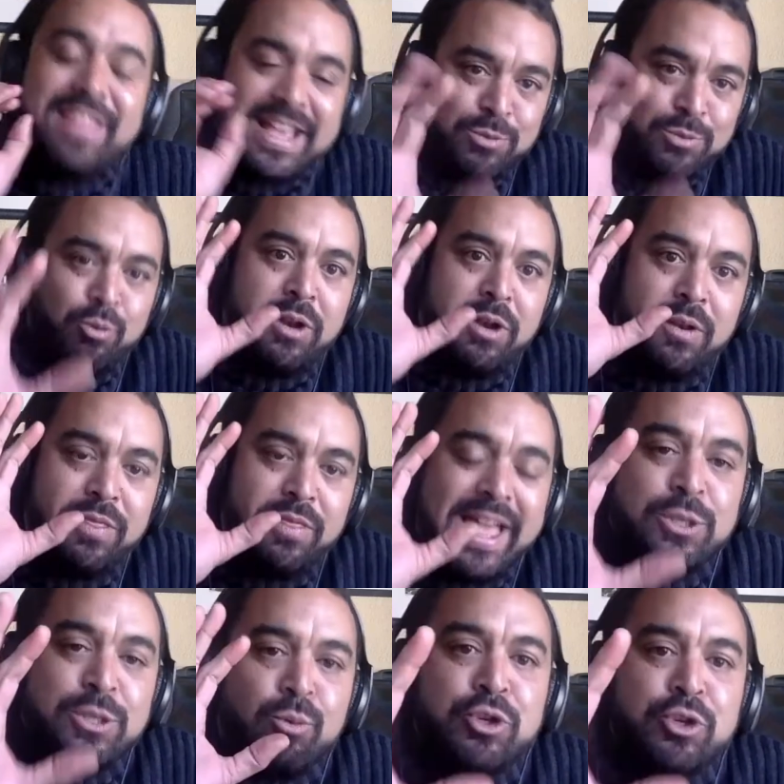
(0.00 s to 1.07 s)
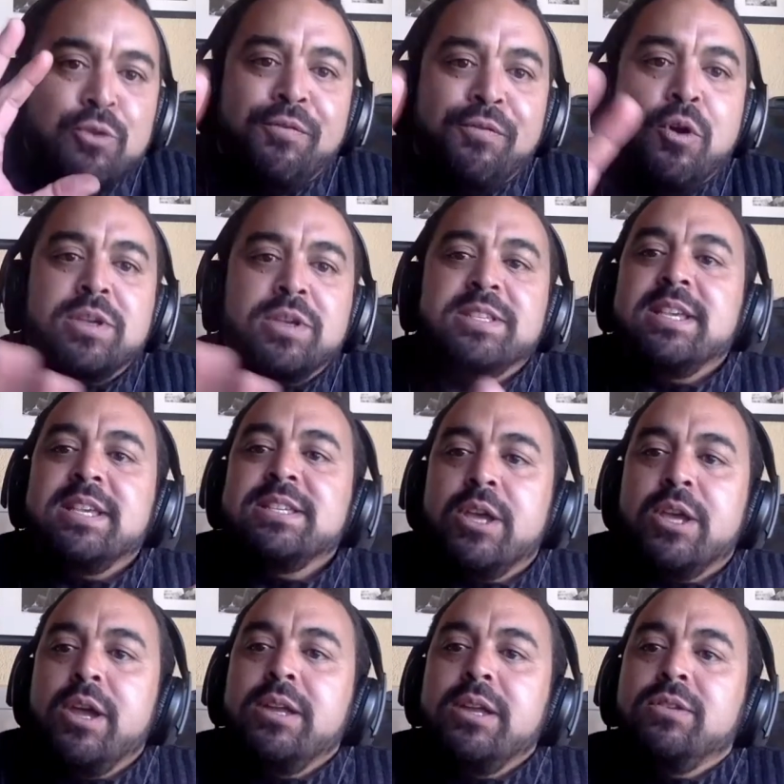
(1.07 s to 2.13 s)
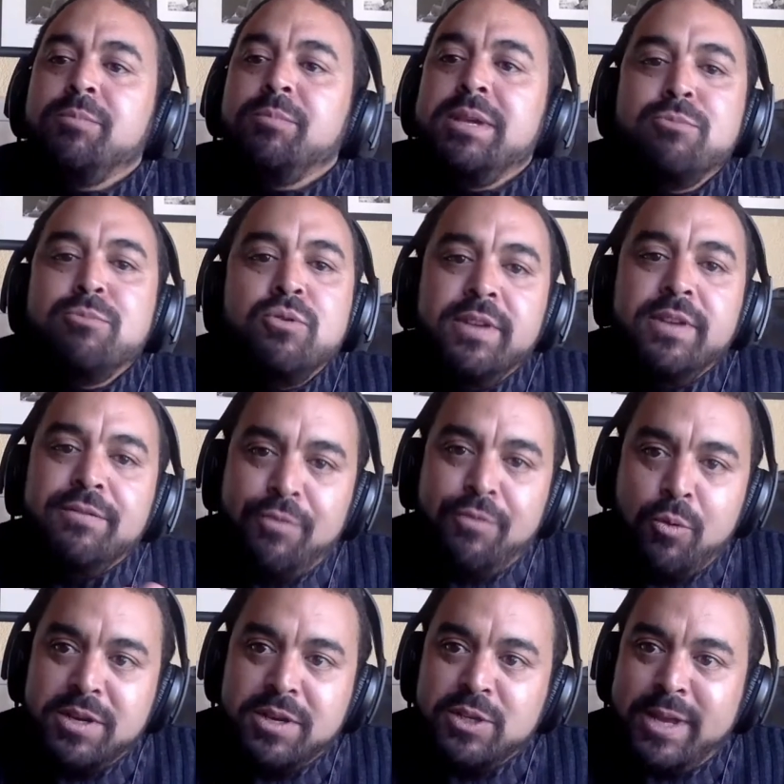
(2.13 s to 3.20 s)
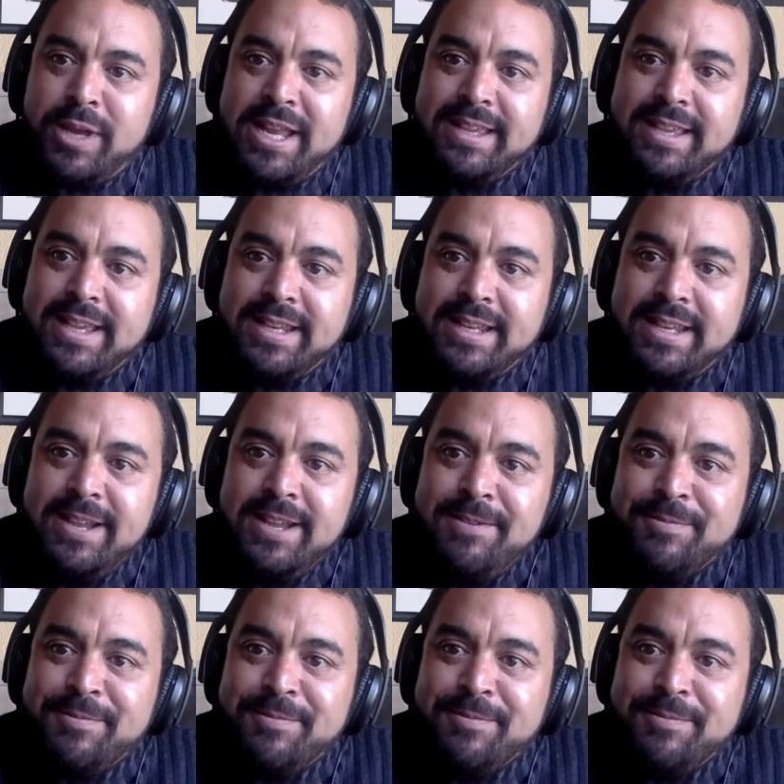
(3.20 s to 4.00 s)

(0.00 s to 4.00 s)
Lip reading: that's what your focus is going to be moving forward as well, I take it, huh?